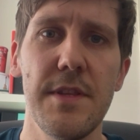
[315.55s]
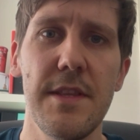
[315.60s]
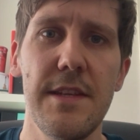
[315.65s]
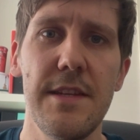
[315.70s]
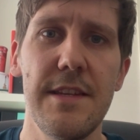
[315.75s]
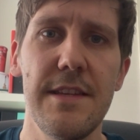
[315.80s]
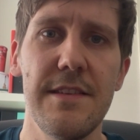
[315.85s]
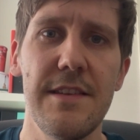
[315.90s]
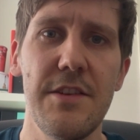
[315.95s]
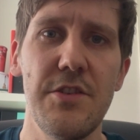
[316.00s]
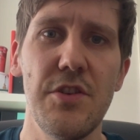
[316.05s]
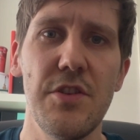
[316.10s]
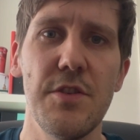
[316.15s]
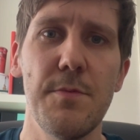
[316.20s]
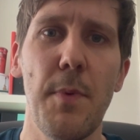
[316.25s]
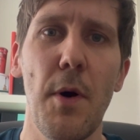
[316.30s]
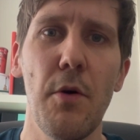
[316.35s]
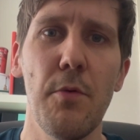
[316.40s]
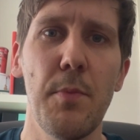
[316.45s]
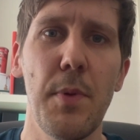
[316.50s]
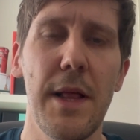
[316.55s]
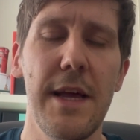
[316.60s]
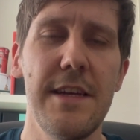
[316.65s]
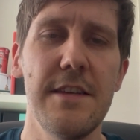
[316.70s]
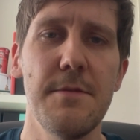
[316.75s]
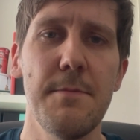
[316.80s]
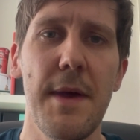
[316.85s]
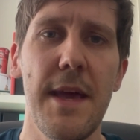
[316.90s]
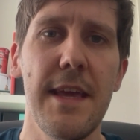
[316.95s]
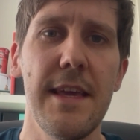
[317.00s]
of the decisions both
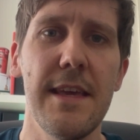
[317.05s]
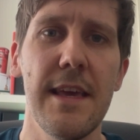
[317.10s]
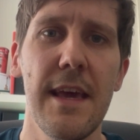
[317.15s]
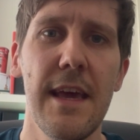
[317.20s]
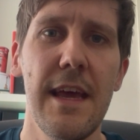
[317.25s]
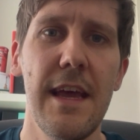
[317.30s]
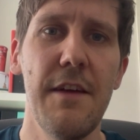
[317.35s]
players make.